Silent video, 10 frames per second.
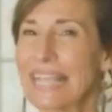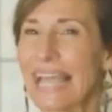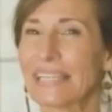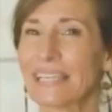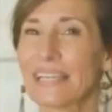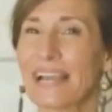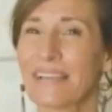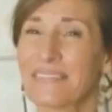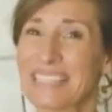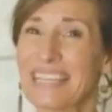Sadly,
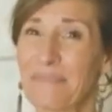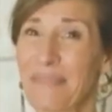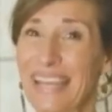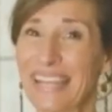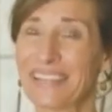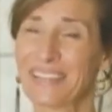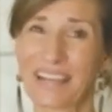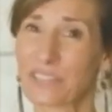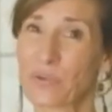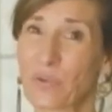I have seen many
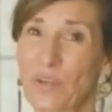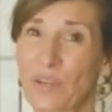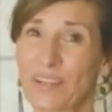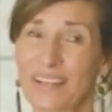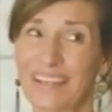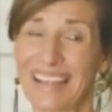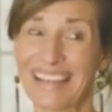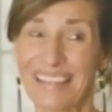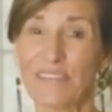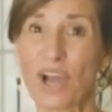not so good and,
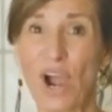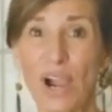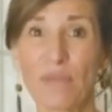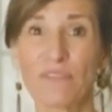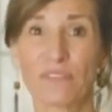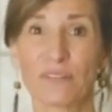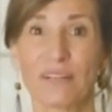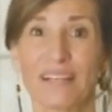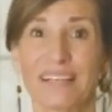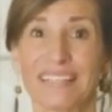and even
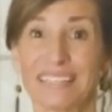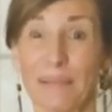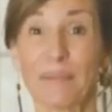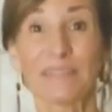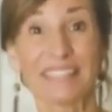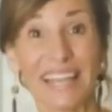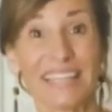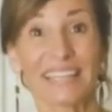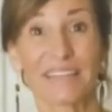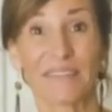harmful and sometimes
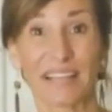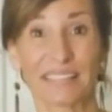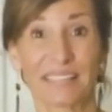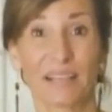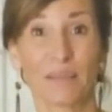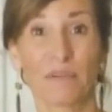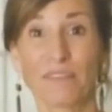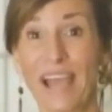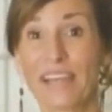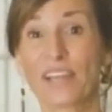deadly advice
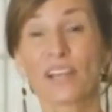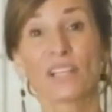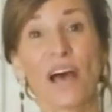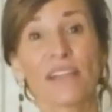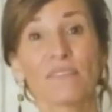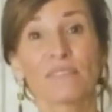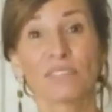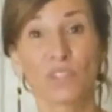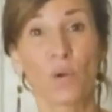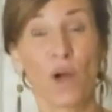provided on a lot of
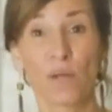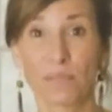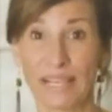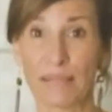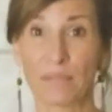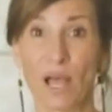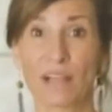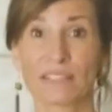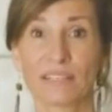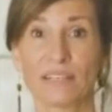so-called plant
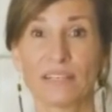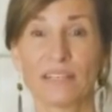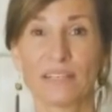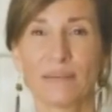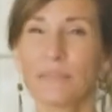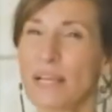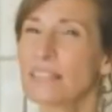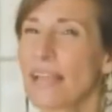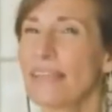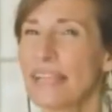blogs.
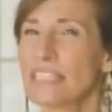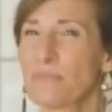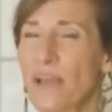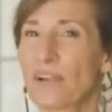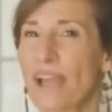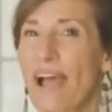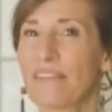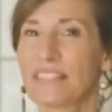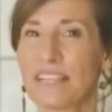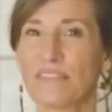Plus, I think it's better to
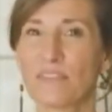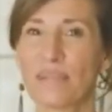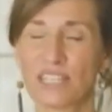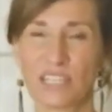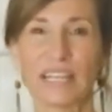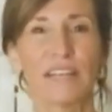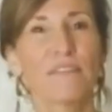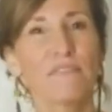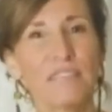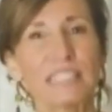have this information in
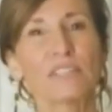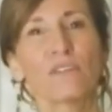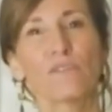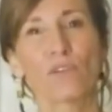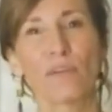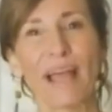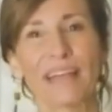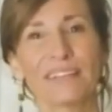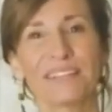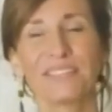a physical
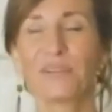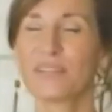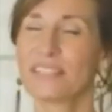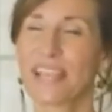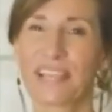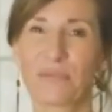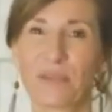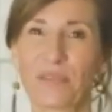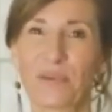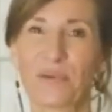format so you can take it
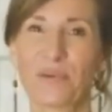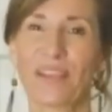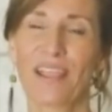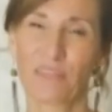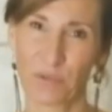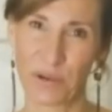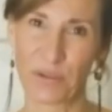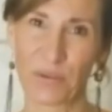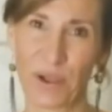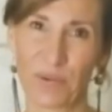with you everywhere
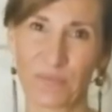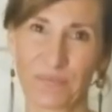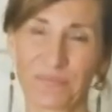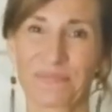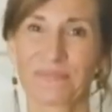you go.